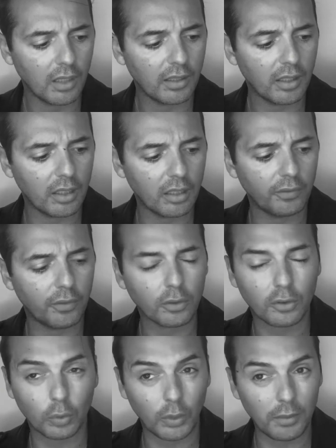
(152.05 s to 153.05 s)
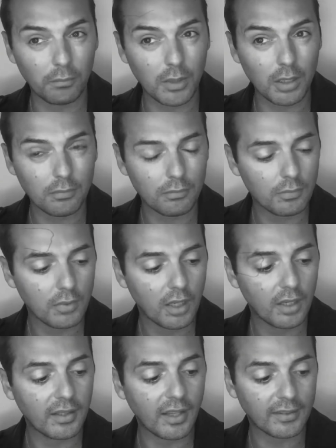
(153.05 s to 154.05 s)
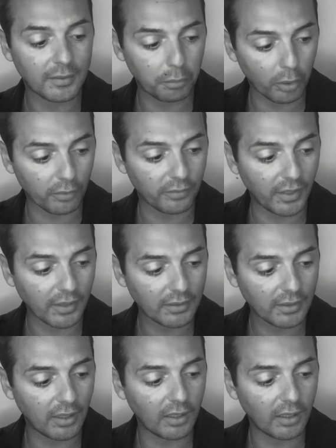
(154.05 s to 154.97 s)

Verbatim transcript: if you swim that's perfect.